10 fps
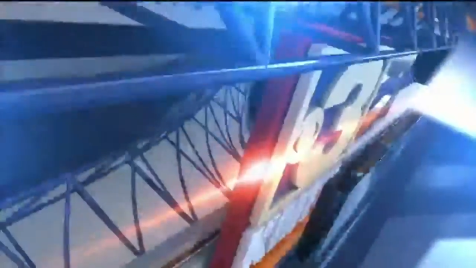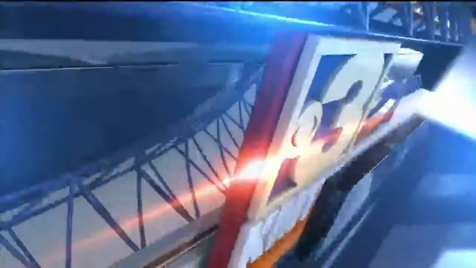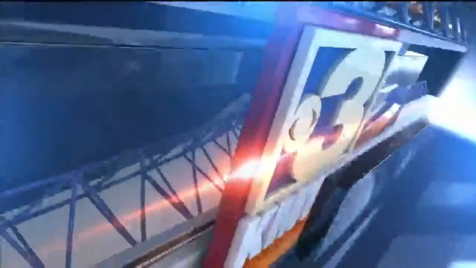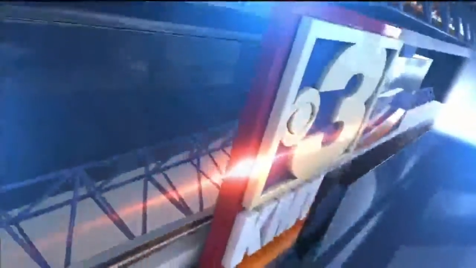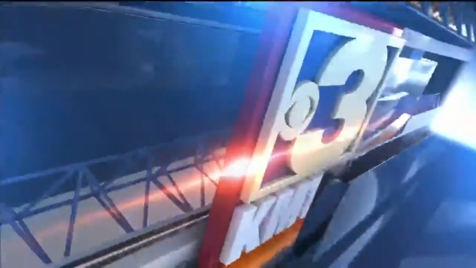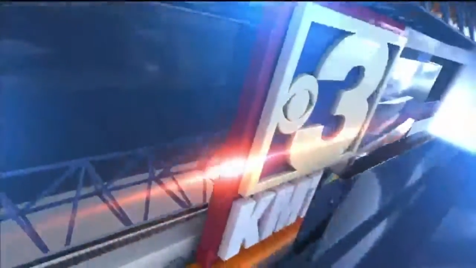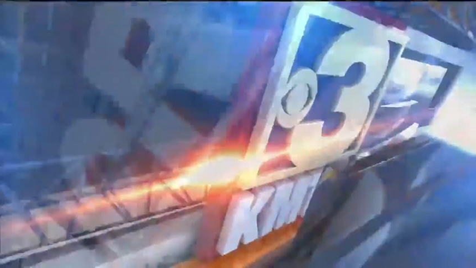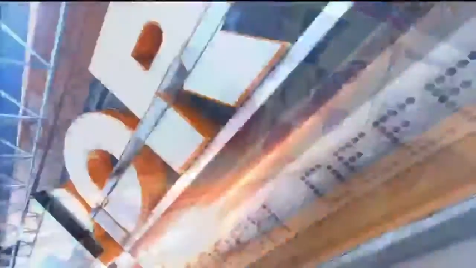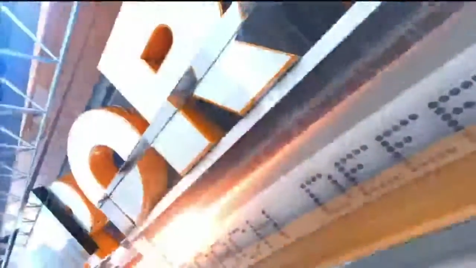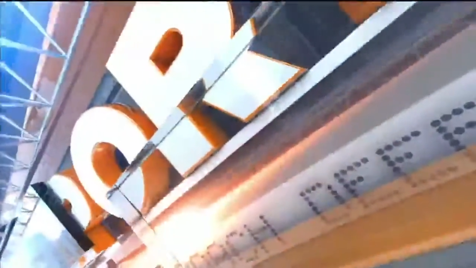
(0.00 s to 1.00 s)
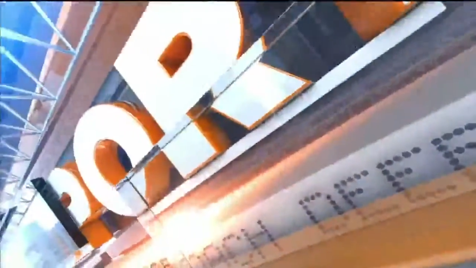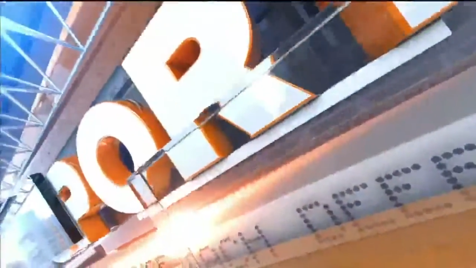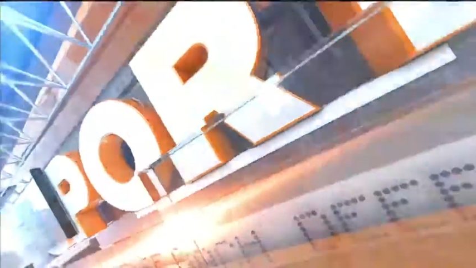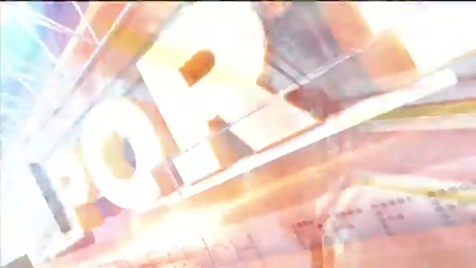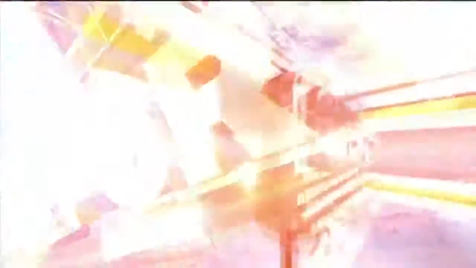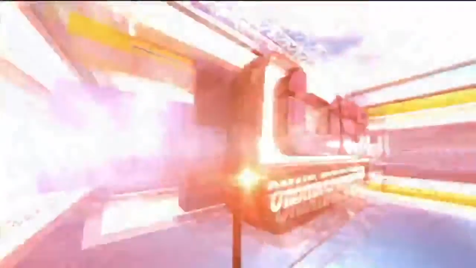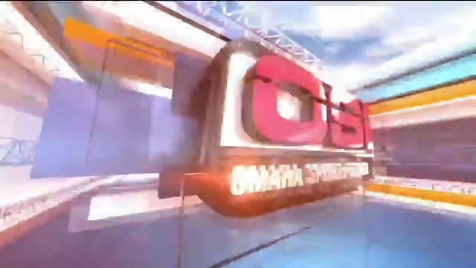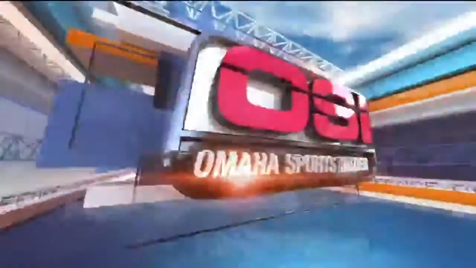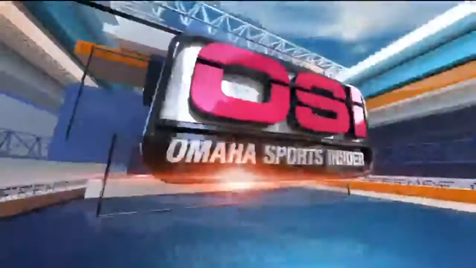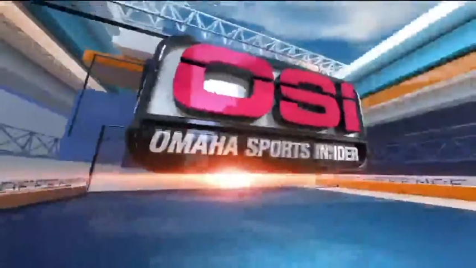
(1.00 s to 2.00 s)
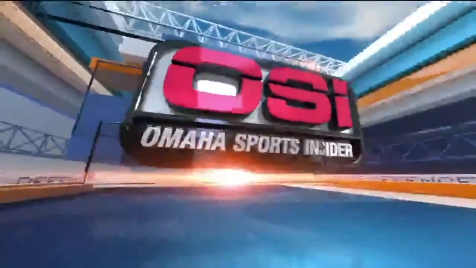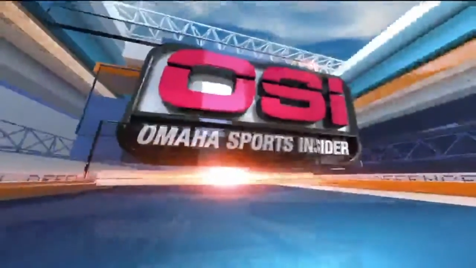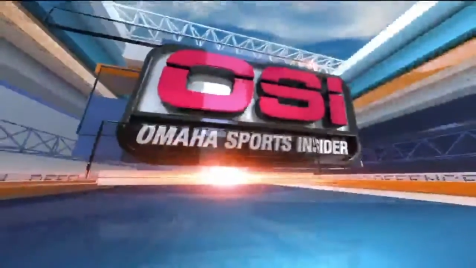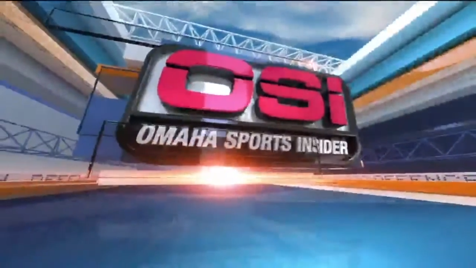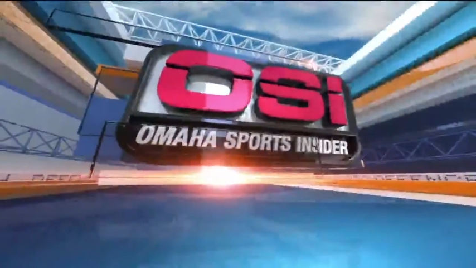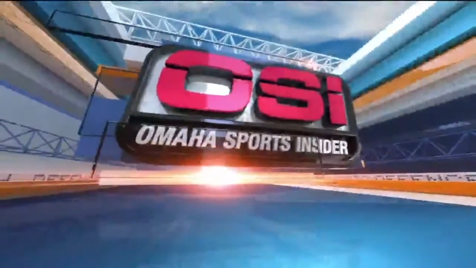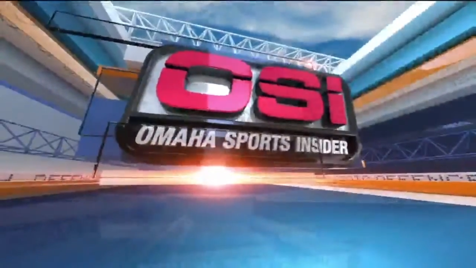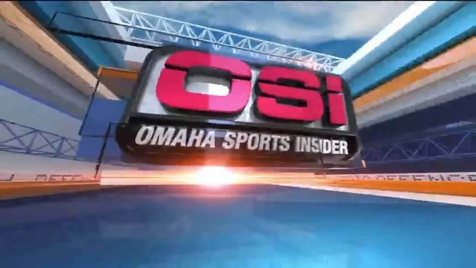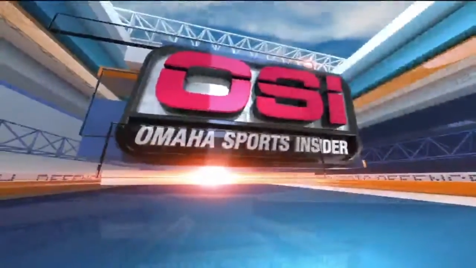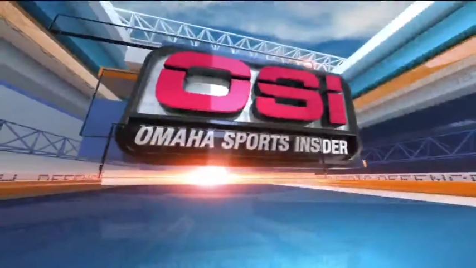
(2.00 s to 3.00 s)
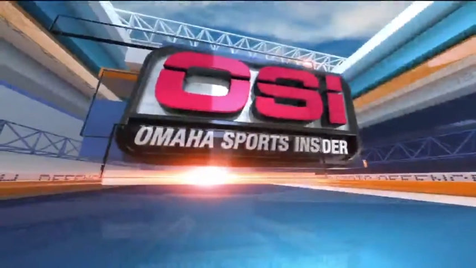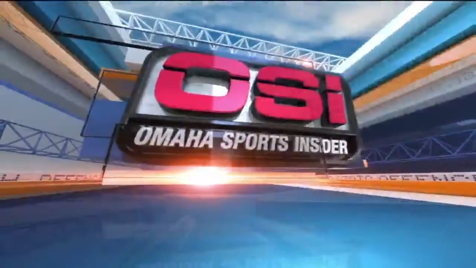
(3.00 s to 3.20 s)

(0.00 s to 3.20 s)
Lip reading: (no speaker visible)